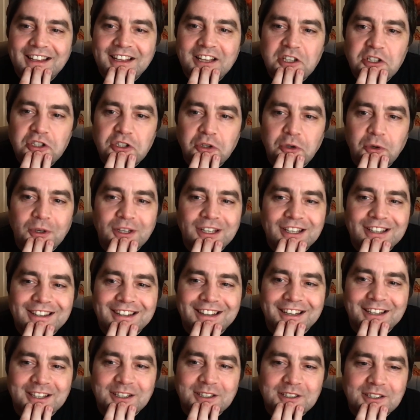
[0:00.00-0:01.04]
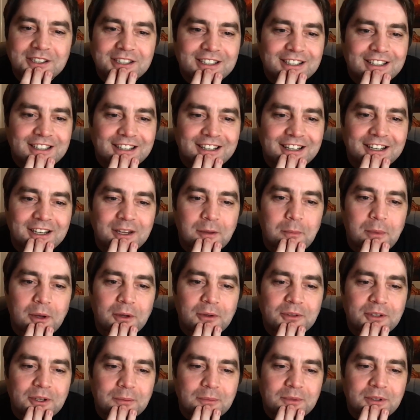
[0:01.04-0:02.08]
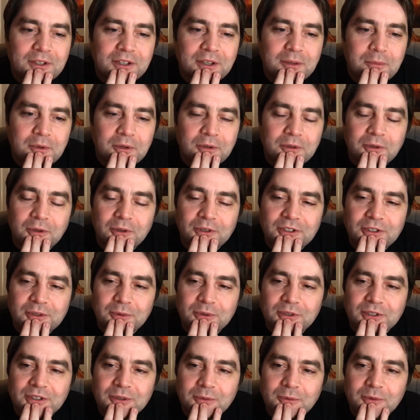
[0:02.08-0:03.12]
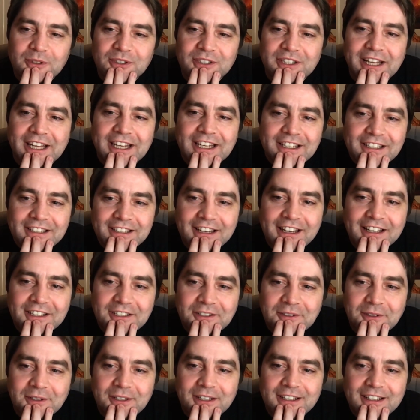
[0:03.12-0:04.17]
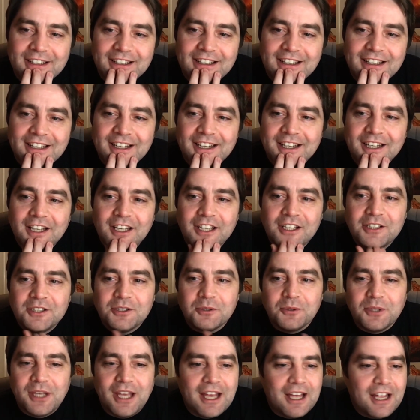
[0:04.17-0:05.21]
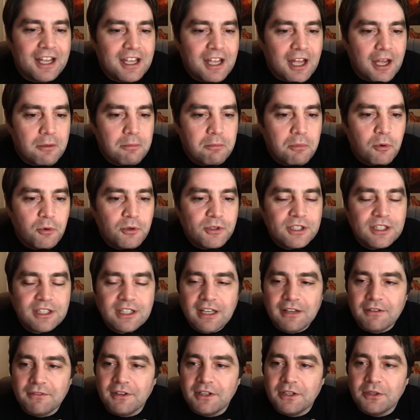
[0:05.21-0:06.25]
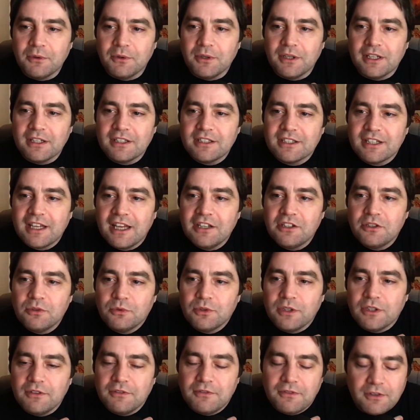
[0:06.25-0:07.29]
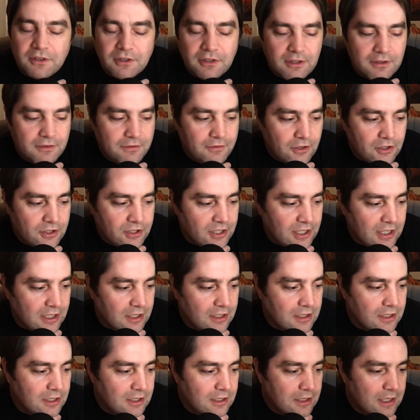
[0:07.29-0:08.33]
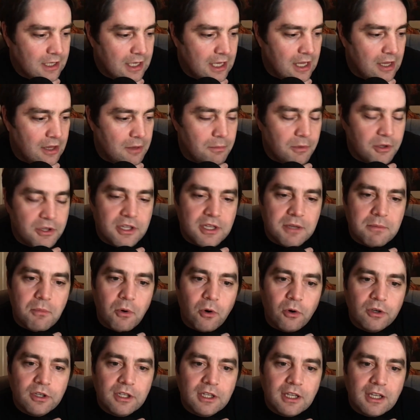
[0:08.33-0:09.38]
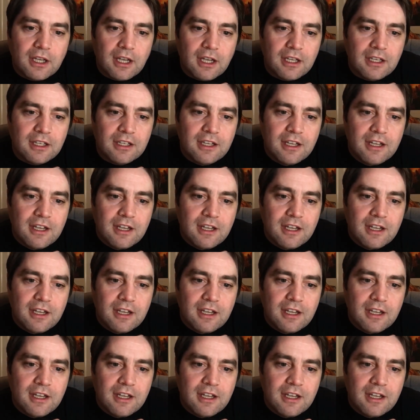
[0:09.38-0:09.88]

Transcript: enjoying things and the build up to the book launch was nice actually. So yeah, I posted that video. I scheduled it for the first thing on the Monday morning and